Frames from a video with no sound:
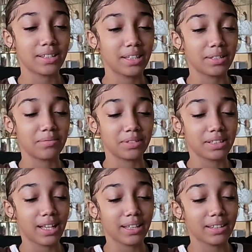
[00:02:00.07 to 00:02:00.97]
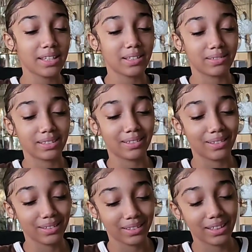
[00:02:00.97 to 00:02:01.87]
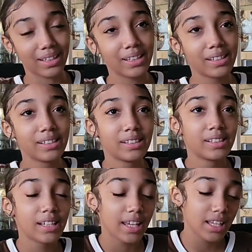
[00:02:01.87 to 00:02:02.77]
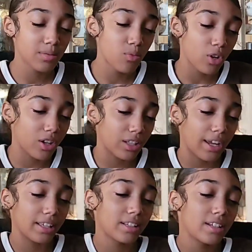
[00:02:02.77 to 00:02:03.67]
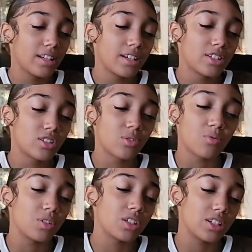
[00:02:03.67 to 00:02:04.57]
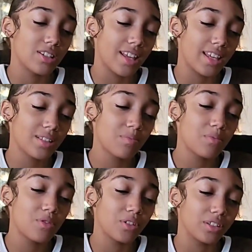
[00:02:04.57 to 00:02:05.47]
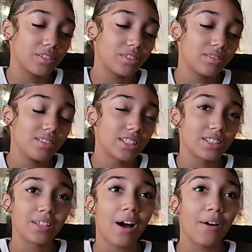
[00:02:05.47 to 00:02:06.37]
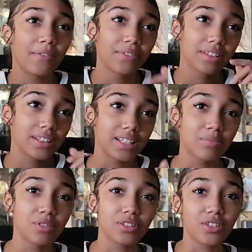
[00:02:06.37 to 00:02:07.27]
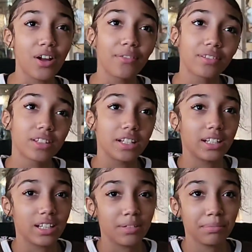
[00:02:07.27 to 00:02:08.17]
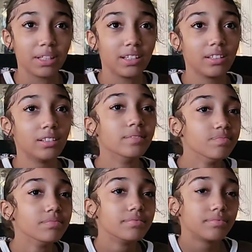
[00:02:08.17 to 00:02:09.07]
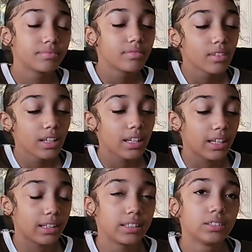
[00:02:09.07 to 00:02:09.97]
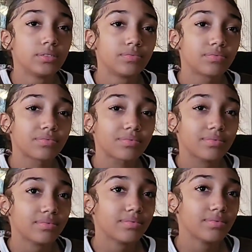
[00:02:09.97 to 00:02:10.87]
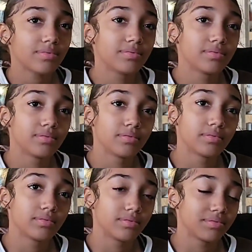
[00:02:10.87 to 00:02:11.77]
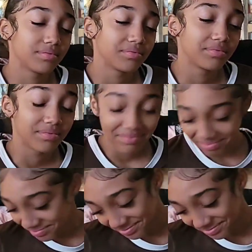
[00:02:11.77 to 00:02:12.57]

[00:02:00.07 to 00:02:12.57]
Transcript: as these ones. Like these ones hard. Like a, a what? It's more like squishier. Like it's more gummy. Soft. It's more soft. it's softer, softer than a gummy. Yeah. Okay, so that's a teenager trying out